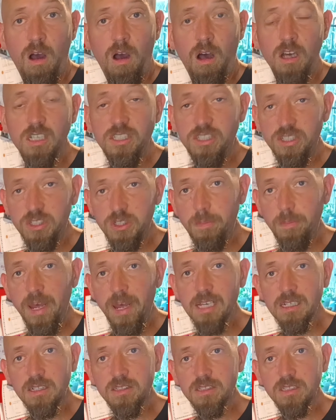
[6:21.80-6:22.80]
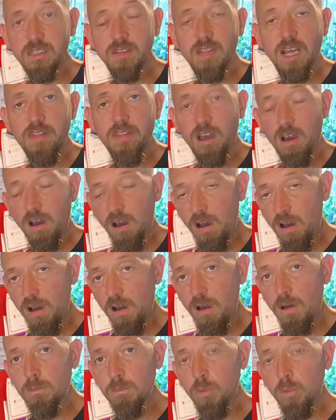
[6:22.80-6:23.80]
I suspect that there
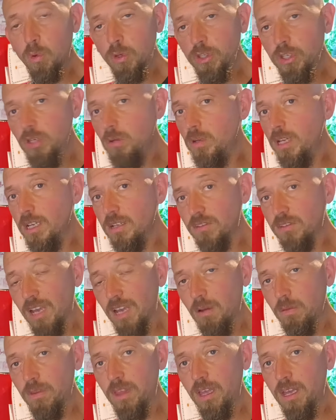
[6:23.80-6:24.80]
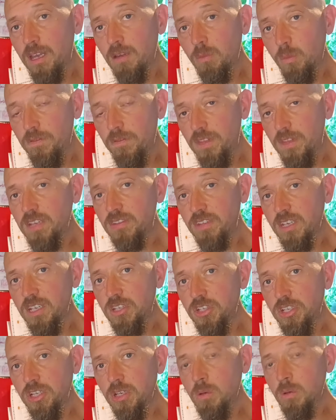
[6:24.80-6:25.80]
are more units out there with this
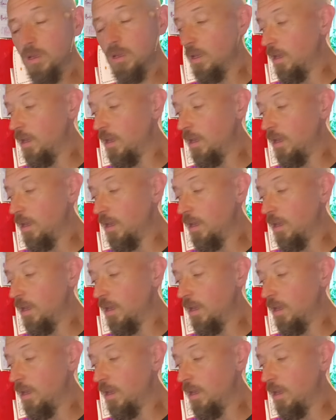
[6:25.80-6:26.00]
issue.